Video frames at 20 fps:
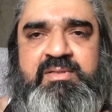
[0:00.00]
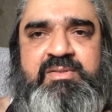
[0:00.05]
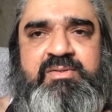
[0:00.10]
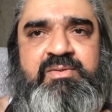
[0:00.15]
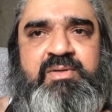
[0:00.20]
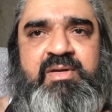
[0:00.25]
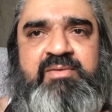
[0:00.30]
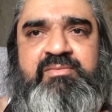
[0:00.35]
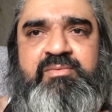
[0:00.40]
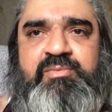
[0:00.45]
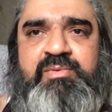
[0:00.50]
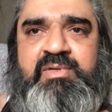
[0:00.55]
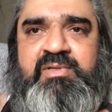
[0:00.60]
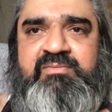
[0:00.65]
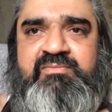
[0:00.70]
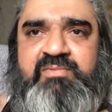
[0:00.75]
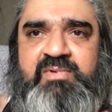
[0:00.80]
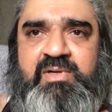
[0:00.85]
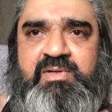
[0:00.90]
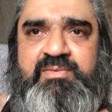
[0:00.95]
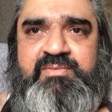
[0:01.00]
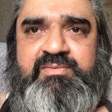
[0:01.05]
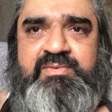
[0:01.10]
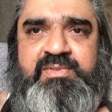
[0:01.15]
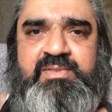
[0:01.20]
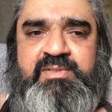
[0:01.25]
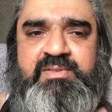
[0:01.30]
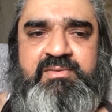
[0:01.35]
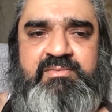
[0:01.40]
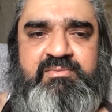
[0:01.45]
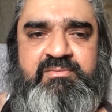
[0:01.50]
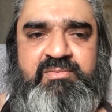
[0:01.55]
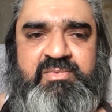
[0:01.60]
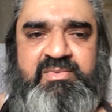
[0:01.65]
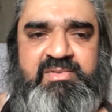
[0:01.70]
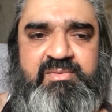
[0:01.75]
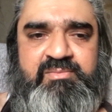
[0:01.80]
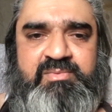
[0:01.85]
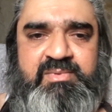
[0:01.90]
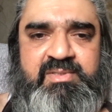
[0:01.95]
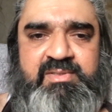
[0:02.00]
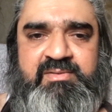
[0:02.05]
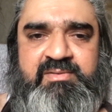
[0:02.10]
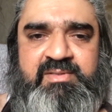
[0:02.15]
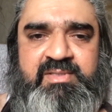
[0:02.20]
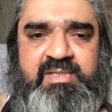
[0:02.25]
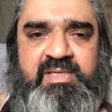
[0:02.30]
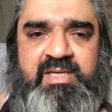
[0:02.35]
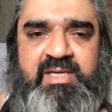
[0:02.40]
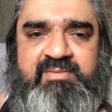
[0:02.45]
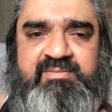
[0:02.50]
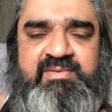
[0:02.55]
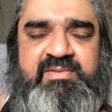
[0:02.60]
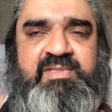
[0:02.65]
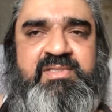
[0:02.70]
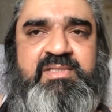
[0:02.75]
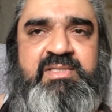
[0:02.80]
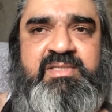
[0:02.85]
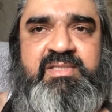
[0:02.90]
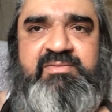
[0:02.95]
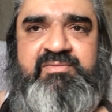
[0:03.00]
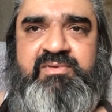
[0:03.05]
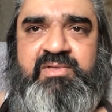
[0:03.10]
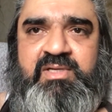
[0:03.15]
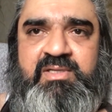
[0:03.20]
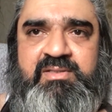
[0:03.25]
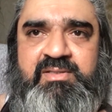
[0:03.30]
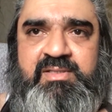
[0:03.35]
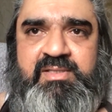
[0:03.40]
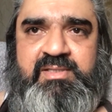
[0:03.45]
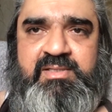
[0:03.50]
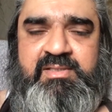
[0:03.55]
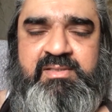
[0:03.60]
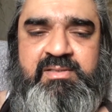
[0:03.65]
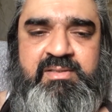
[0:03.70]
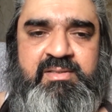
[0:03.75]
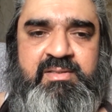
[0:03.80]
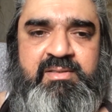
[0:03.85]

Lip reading: everyone involved with everything that they've done there.